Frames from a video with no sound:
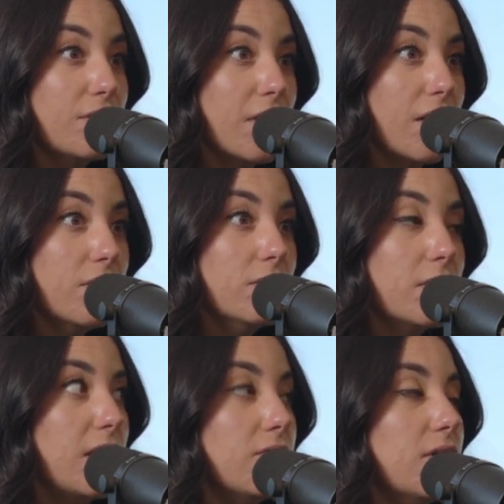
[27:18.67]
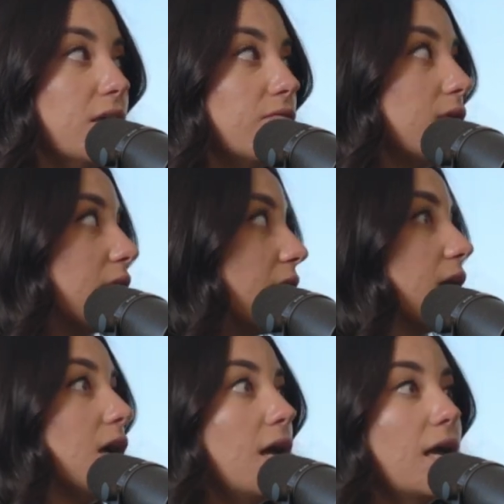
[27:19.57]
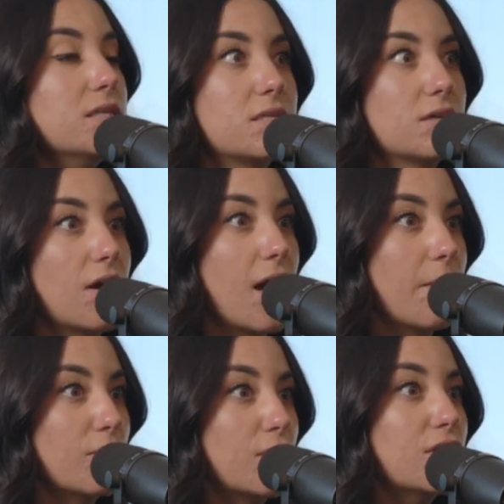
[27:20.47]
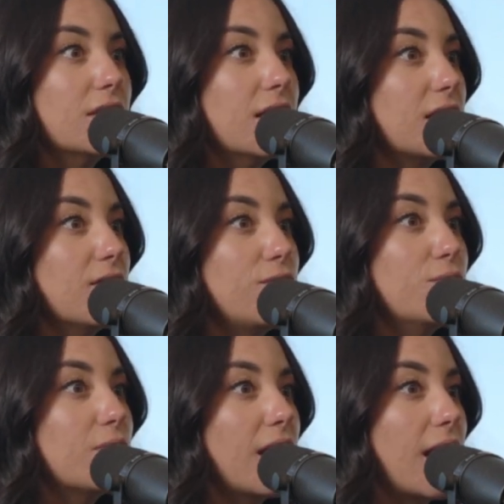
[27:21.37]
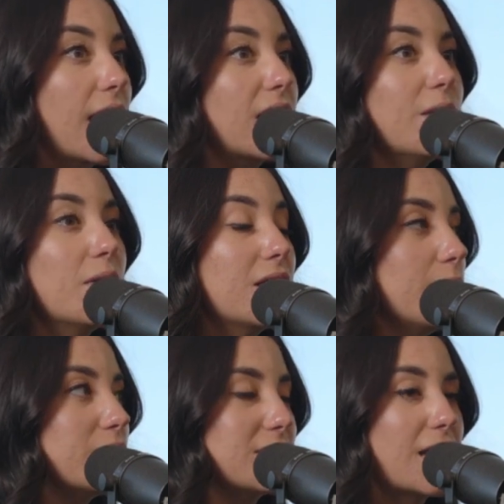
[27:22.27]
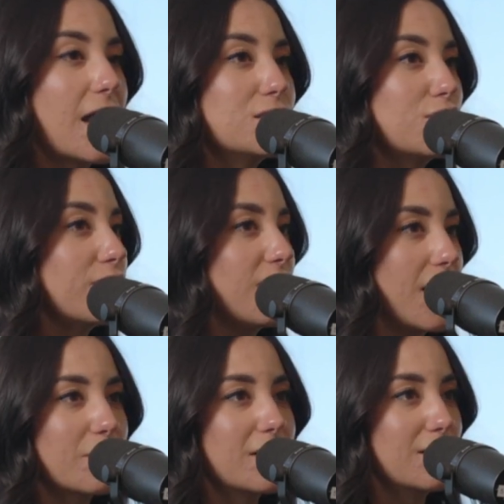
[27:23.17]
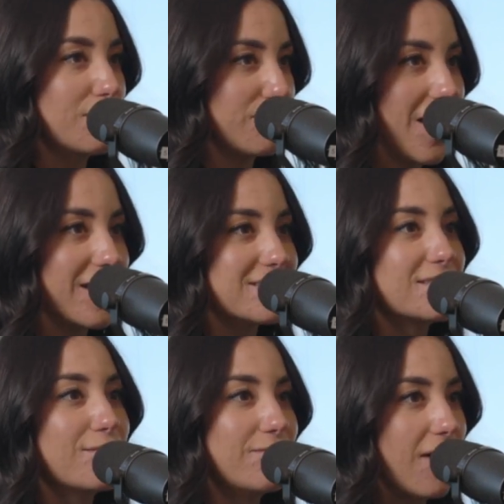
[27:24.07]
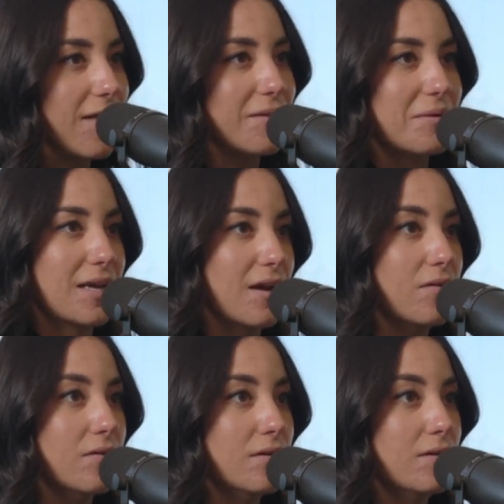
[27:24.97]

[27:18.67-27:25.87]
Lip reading: You know, even if like Instagram, good luck if you get anybody besides your family and your friends following you.